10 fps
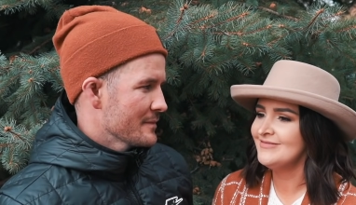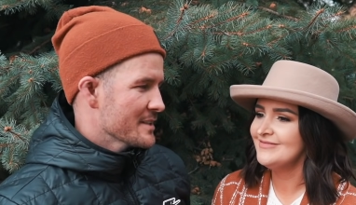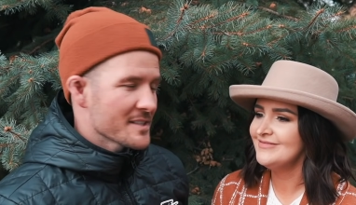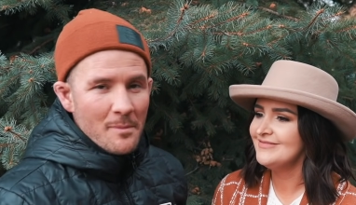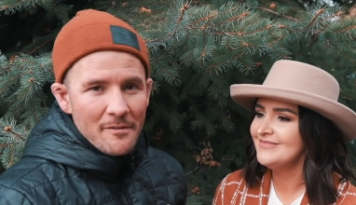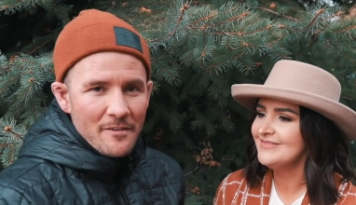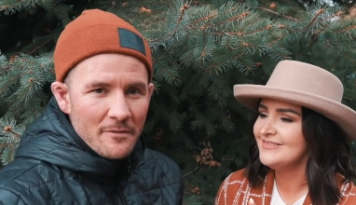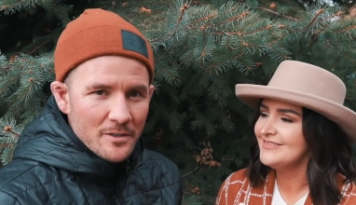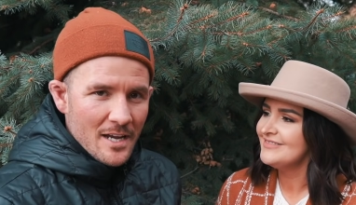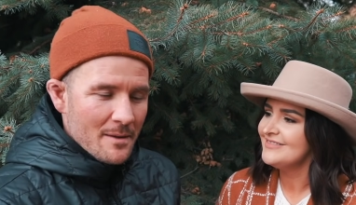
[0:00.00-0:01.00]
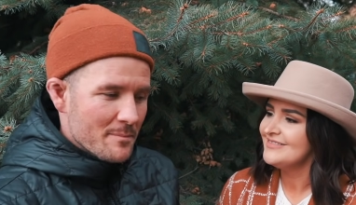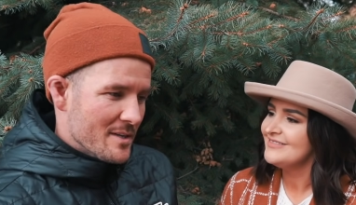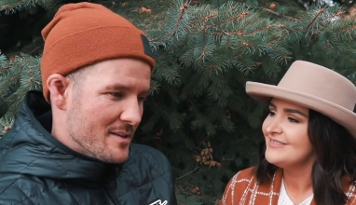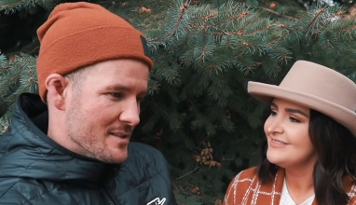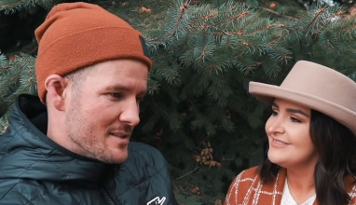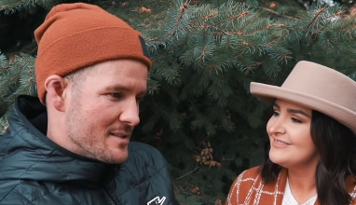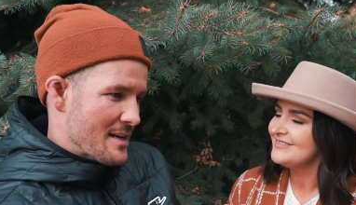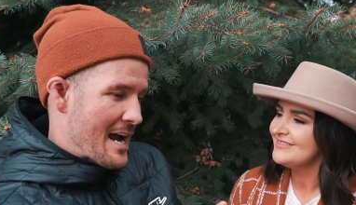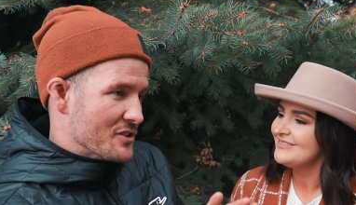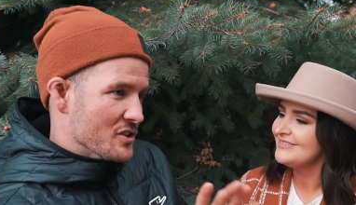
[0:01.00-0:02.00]
Speaker 1: This is my favorite time because
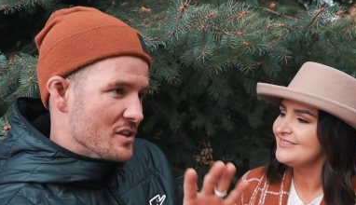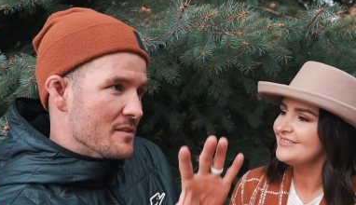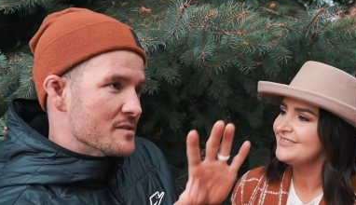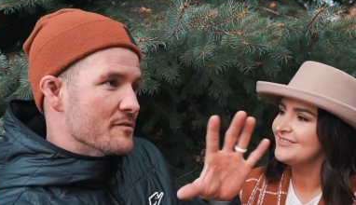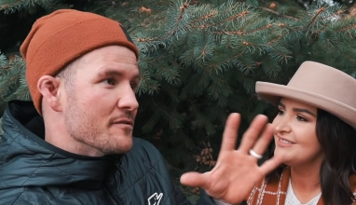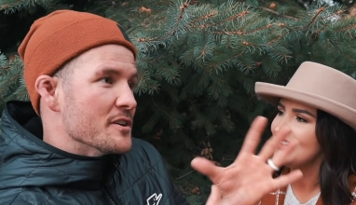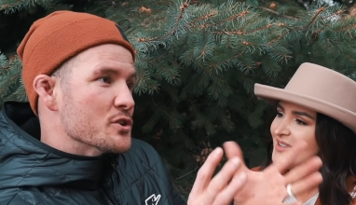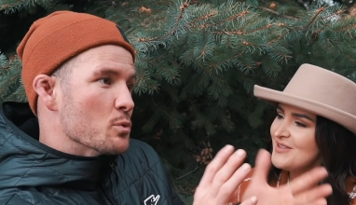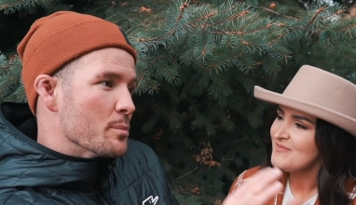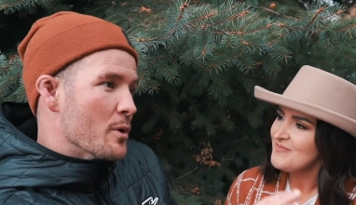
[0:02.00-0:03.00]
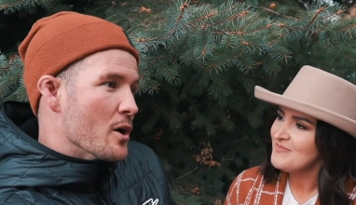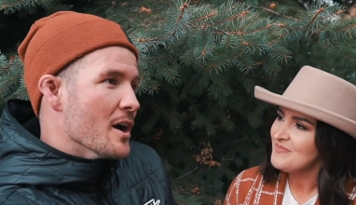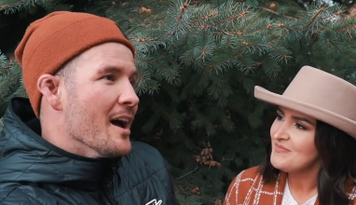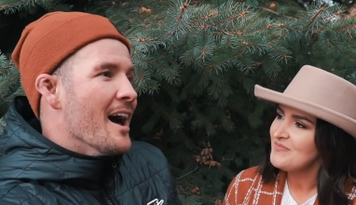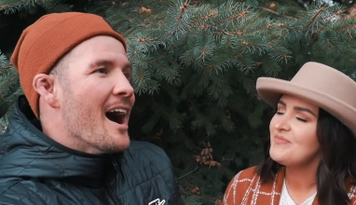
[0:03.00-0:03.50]
Ashley loves the finish work part.